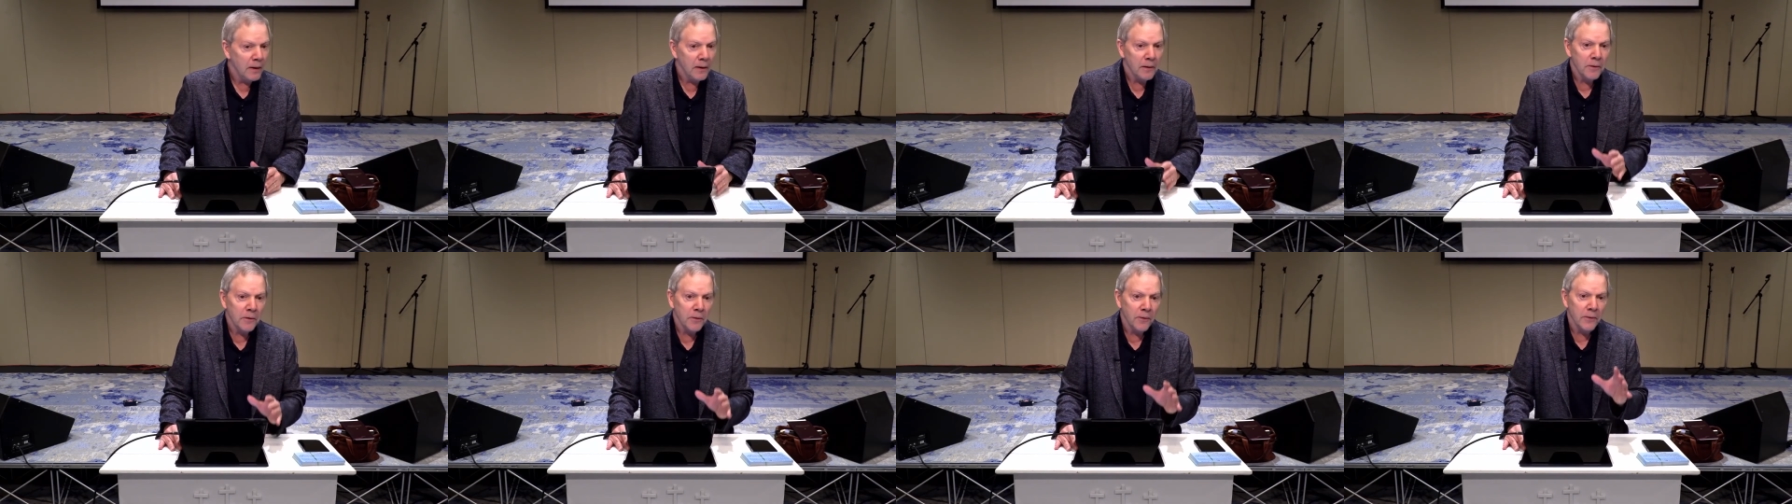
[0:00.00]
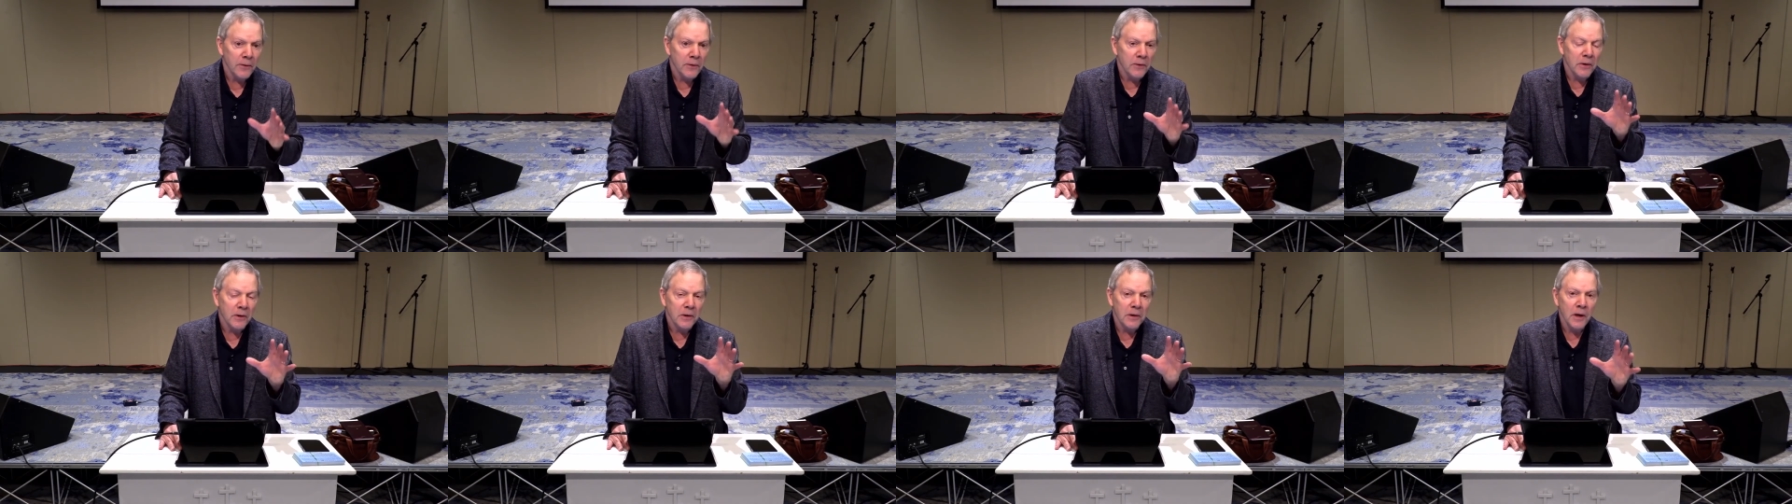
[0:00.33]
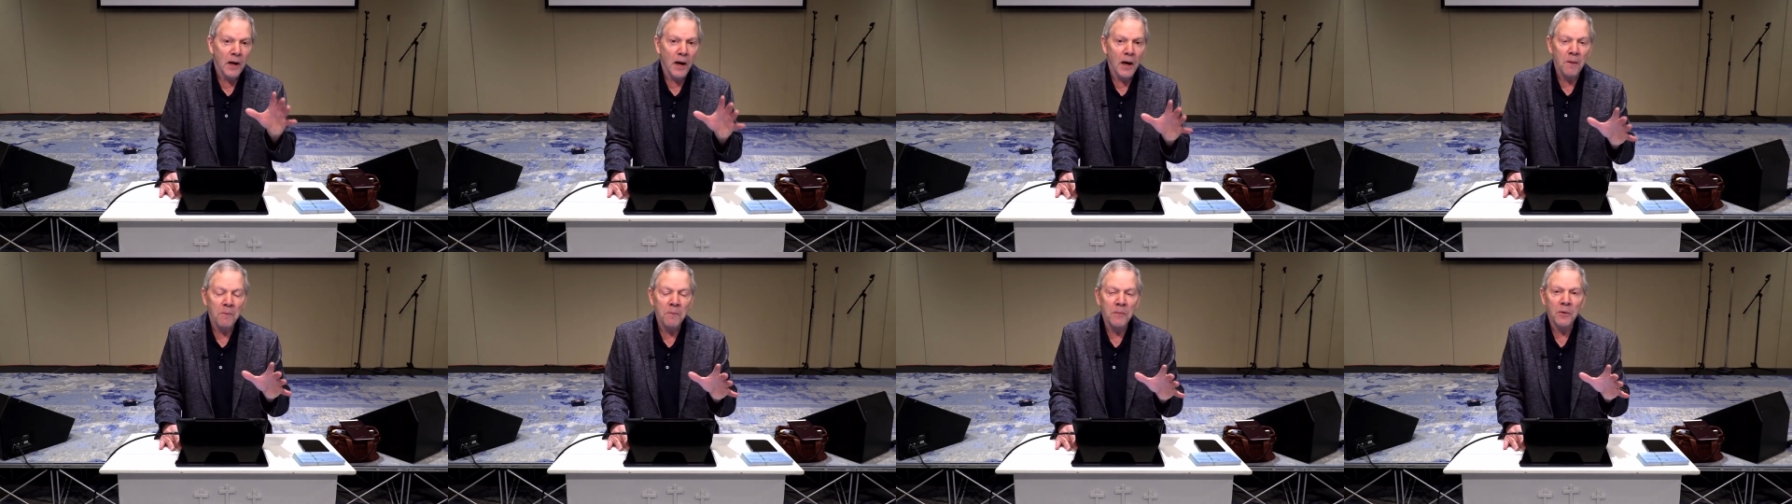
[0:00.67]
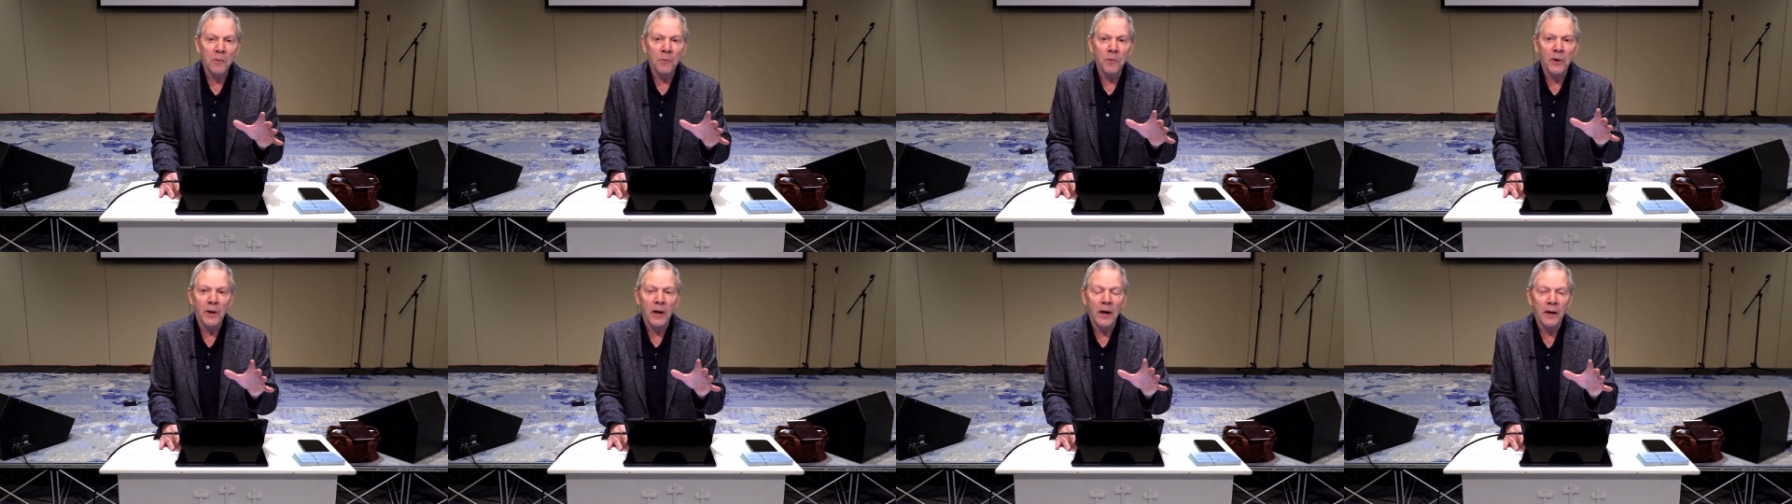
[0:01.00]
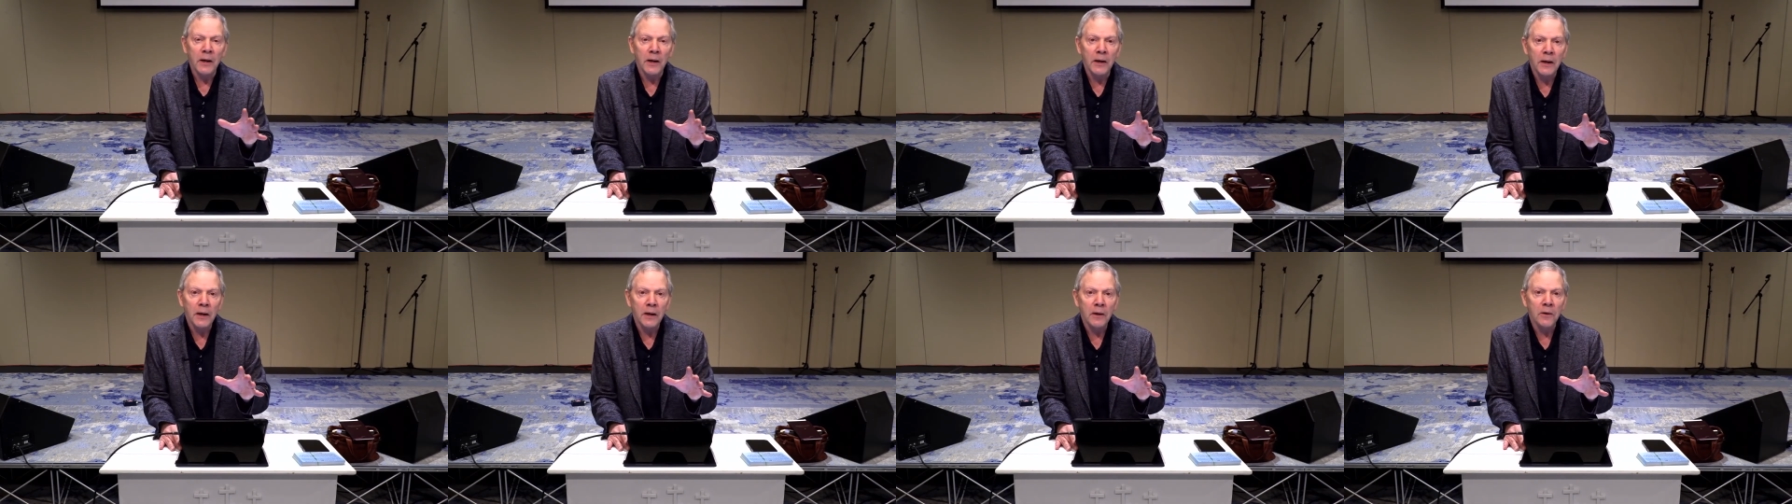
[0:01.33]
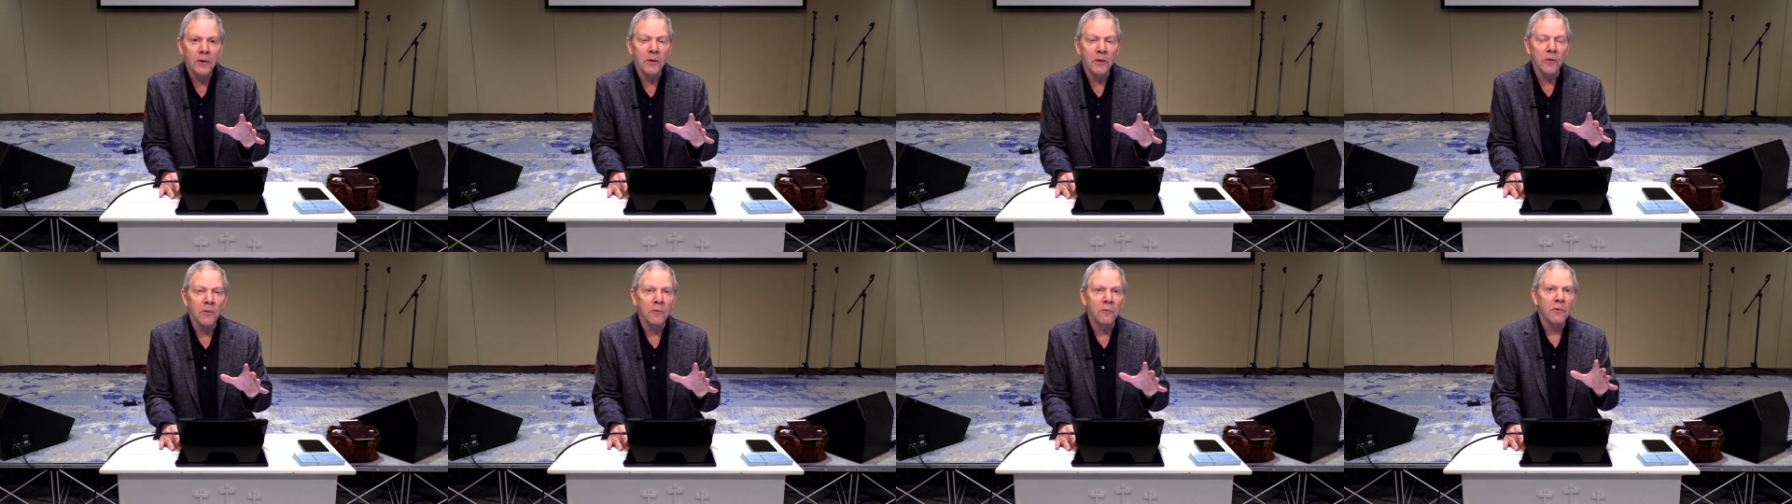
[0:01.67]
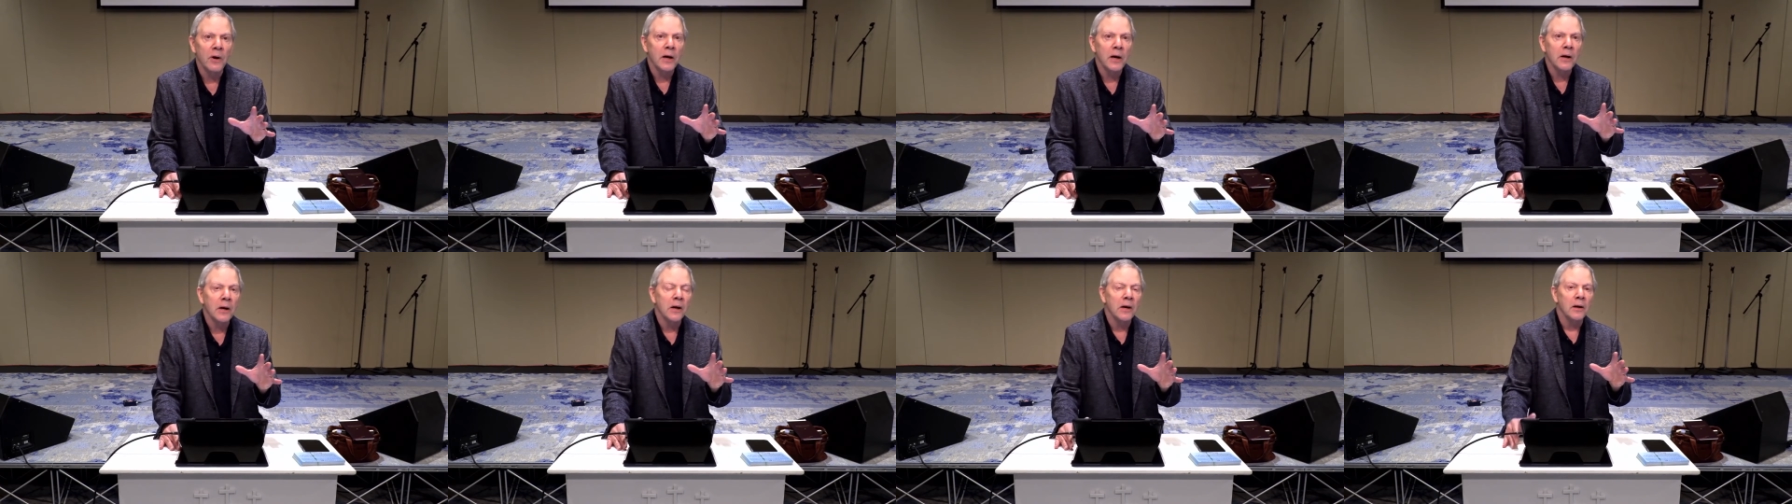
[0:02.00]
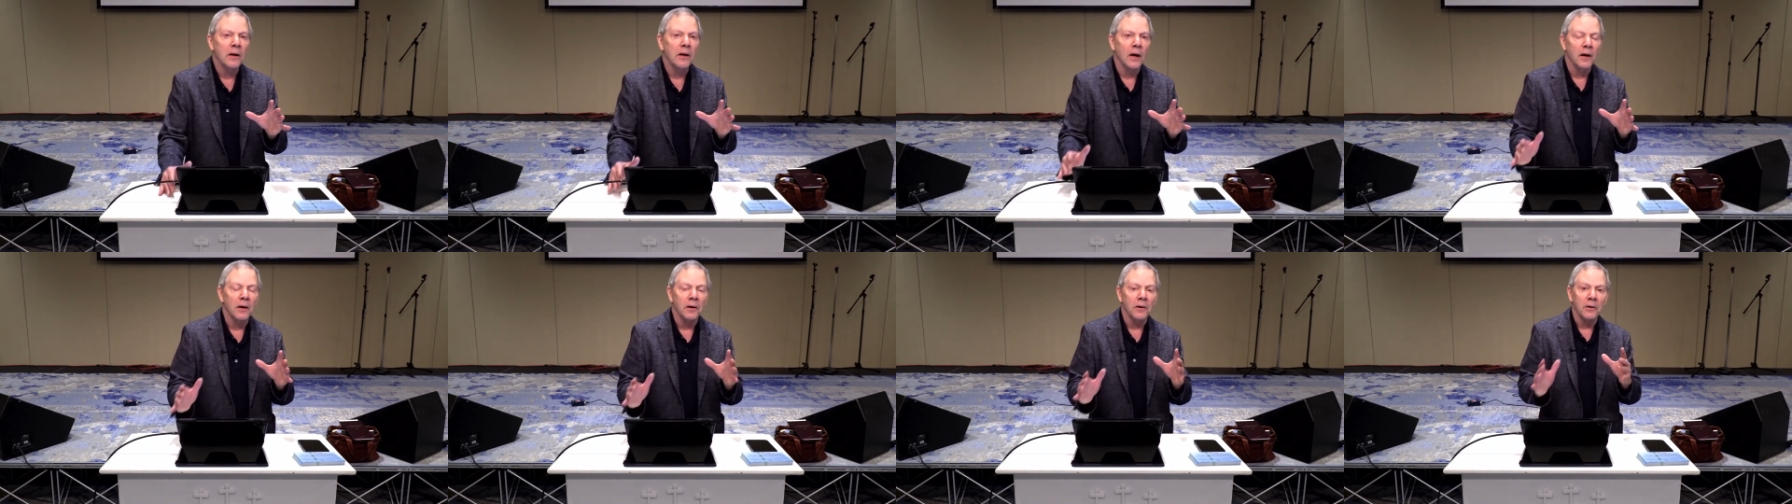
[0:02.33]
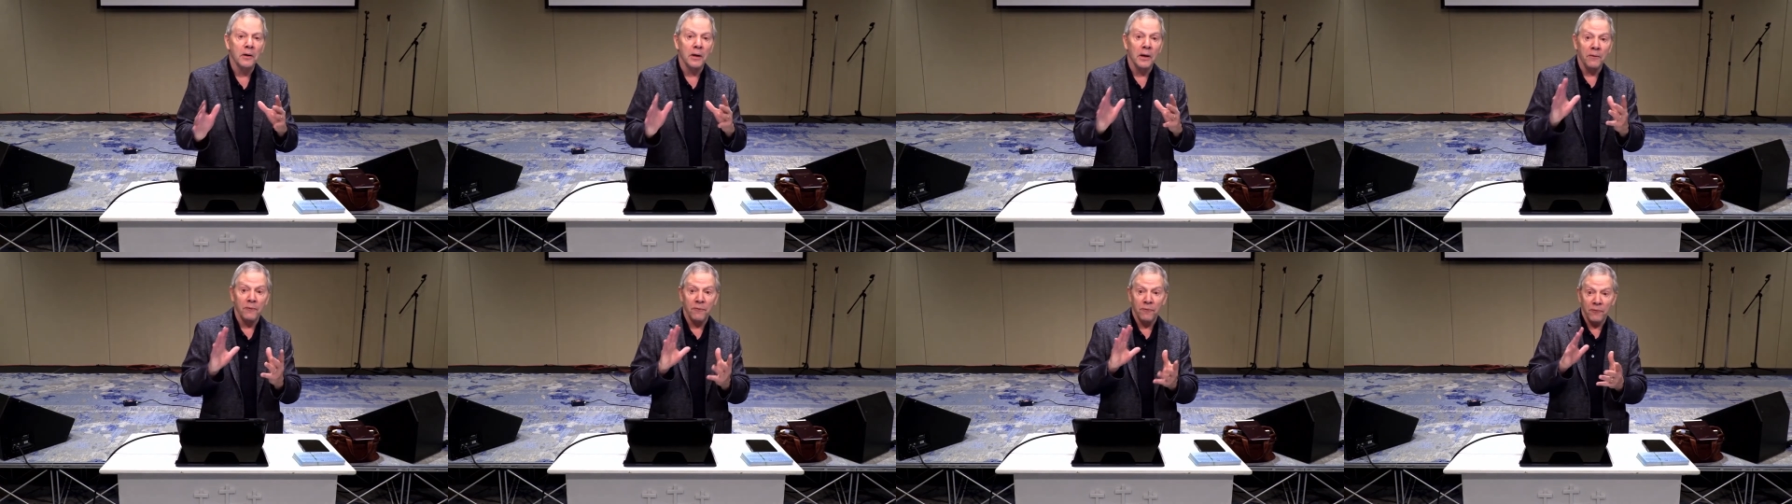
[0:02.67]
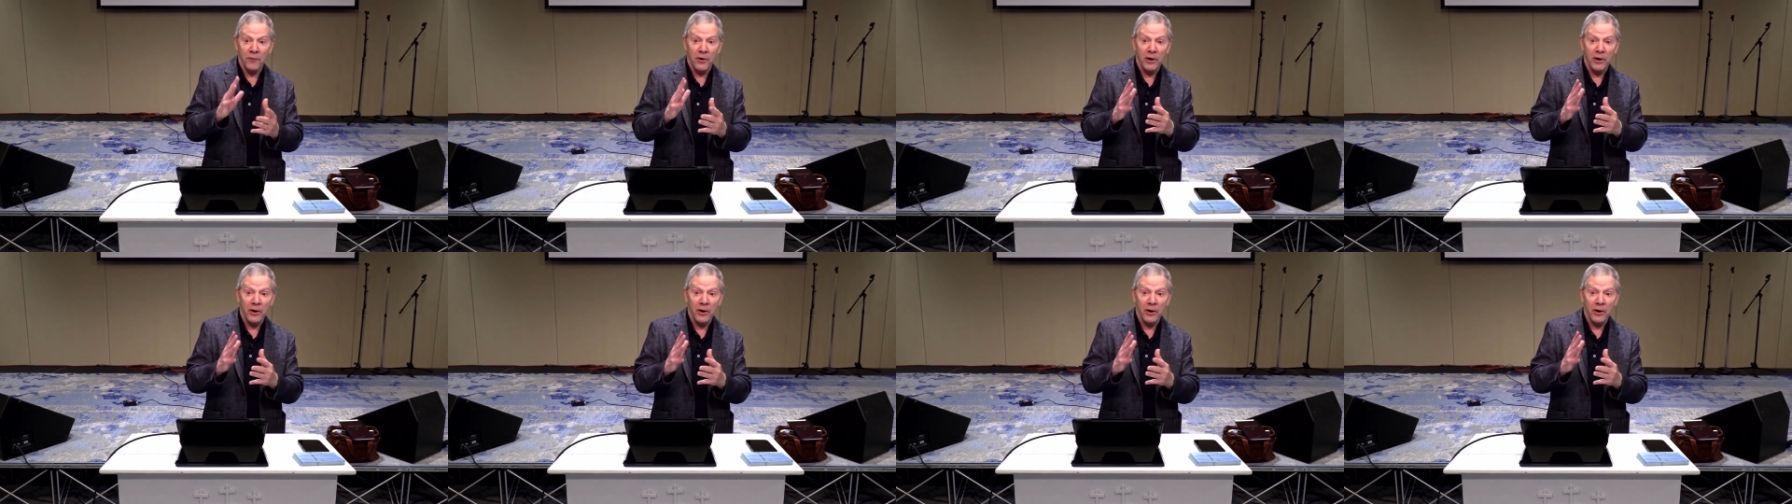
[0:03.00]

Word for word: So there's times when I need to recognize and